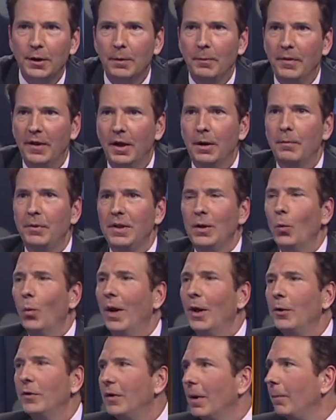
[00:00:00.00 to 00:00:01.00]
him there, but he
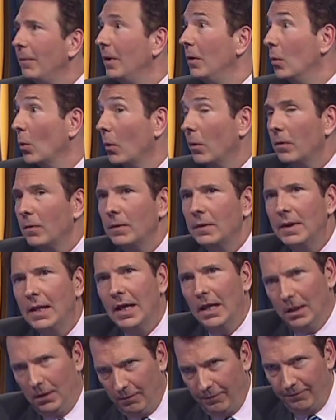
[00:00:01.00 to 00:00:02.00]
wound up in Northern
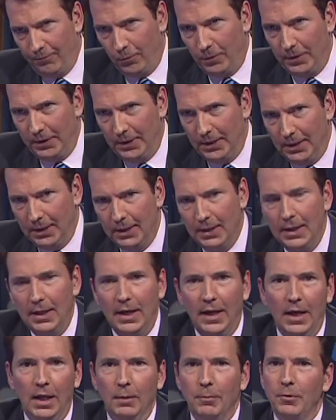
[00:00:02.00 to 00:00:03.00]
California.
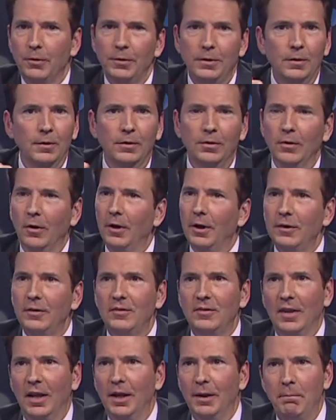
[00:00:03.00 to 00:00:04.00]
Albert, your
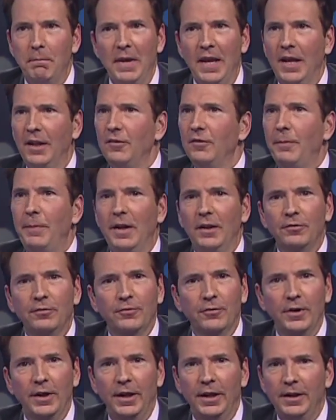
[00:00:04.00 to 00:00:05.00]
thoughts on man's best
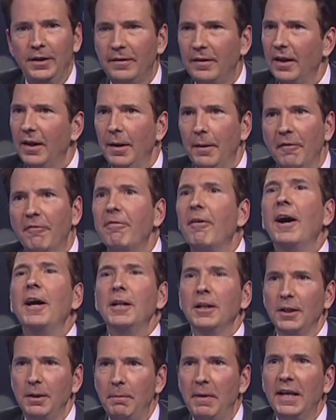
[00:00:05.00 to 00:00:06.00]
friend
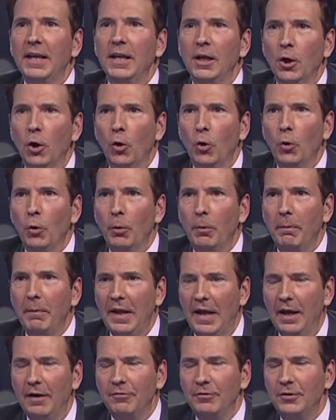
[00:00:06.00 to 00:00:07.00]
finally making home
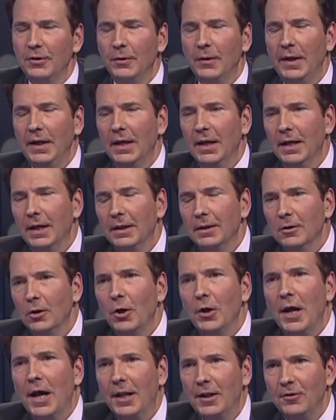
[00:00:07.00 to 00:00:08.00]
after a
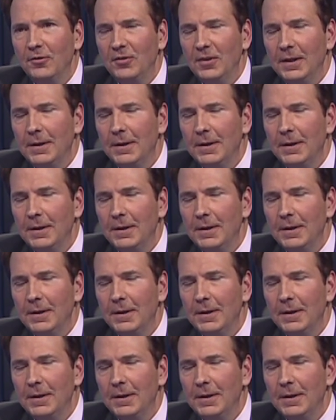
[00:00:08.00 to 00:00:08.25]
long odyssey?